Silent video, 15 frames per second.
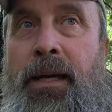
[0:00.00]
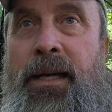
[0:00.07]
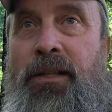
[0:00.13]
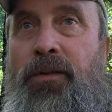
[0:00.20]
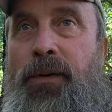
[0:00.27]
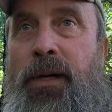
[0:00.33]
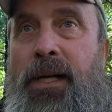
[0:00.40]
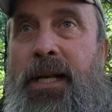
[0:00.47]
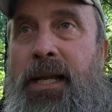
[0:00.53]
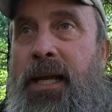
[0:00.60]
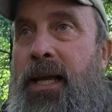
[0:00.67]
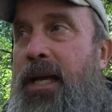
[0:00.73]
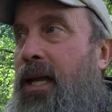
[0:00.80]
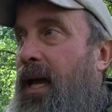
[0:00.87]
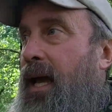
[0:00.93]
it's
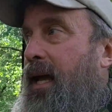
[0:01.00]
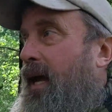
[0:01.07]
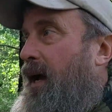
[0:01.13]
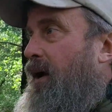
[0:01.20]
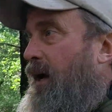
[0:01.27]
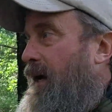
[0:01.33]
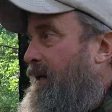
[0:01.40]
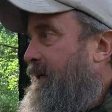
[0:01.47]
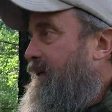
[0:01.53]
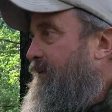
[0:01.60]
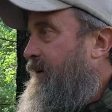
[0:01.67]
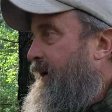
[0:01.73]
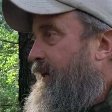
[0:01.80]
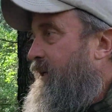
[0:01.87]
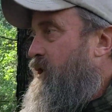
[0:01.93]
funny, I need
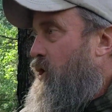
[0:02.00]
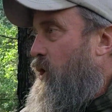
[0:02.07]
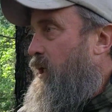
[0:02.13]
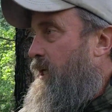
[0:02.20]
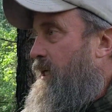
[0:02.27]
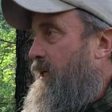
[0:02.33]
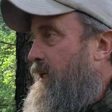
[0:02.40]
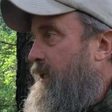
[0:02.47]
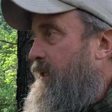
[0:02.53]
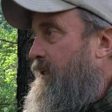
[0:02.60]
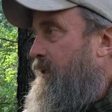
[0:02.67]
to find a tree